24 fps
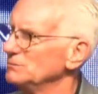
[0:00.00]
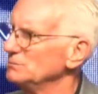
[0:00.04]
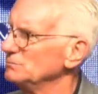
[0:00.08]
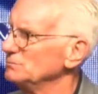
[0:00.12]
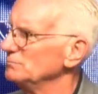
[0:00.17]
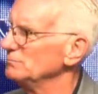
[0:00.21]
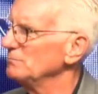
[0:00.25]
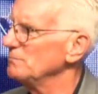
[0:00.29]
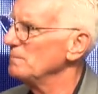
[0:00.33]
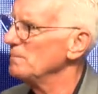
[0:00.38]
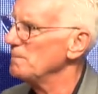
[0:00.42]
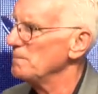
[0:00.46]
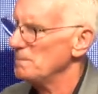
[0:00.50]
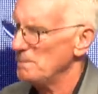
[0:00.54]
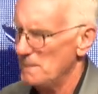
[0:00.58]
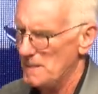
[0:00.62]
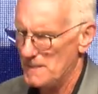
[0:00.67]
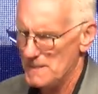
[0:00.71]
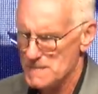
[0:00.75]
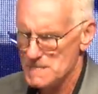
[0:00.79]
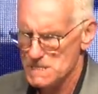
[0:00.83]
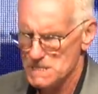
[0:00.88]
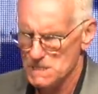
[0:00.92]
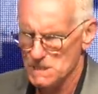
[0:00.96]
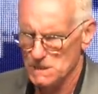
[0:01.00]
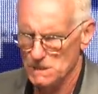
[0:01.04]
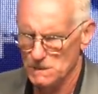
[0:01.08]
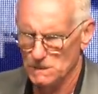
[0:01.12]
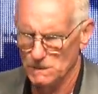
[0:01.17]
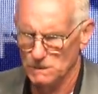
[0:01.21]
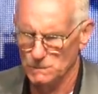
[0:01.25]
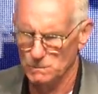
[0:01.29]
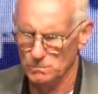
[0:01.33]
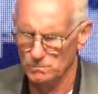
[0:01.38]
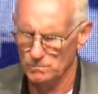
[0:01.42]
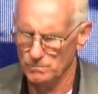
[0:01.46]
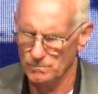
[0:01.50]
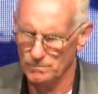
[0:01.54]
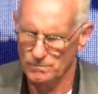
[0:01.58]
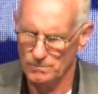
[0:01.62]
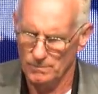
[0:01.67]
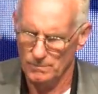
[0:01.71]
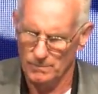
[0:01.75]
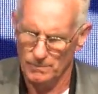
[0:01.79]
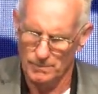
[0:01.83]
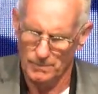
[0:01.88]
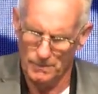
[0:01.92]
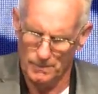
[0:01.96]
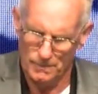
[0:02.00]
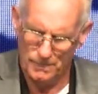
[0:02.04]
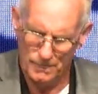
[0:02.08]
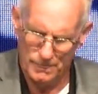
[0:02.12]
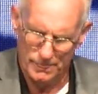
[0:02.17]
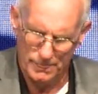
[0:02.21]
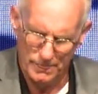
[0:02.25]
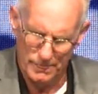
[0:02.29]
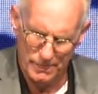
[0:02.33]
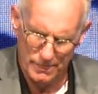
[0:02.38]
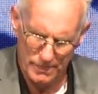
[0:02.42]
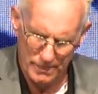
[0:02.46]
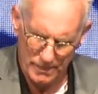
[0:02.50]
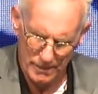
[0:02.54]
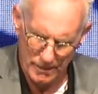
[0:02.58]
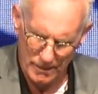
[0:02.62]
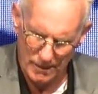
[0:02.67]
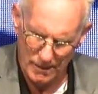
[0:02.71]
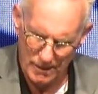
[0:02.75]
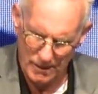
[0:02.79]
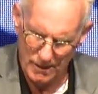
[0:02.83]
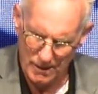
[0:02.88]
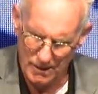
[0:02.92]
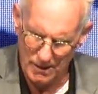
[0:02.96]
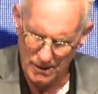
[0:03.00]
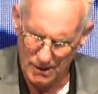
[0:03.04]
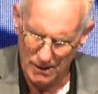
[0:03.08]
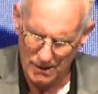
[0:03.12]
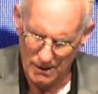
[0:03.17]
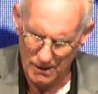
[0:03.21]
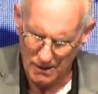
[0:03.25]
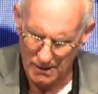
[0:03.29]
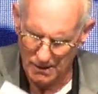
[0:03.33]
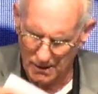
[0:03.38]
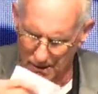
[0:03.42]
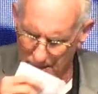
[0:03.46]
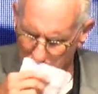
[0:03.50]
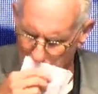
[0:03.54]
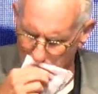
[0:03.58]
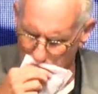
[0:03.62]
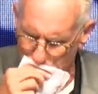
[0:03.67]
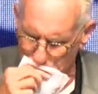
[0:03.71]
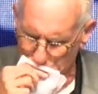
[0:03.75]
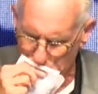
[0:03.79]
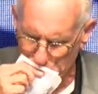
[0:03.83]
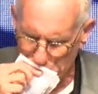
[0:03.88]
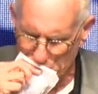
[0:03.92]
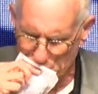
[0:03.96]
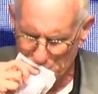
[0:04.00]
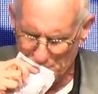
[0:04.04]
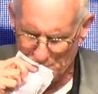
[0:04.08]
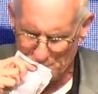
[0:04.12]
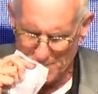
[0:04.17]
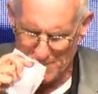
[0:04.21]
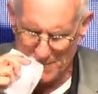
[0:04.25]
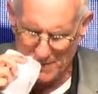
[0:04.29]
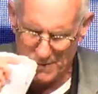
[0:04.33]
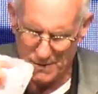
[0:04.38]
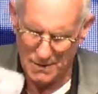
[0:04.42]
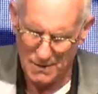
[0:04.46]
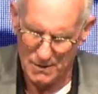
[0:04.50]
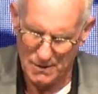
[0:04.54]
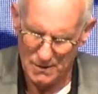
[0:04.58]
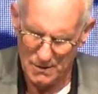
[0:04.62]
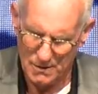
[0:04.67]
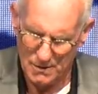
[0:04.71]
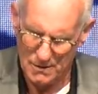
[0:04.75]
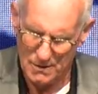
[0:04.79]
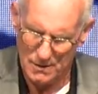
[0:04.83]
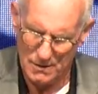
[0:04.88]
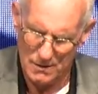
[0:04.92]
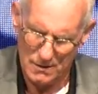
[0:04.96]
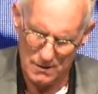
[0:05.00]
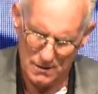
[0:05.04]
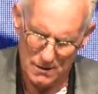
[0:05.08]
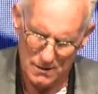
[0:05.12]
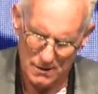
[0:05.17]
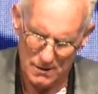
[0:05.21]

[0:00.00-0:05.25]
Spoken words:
Nobody speaks.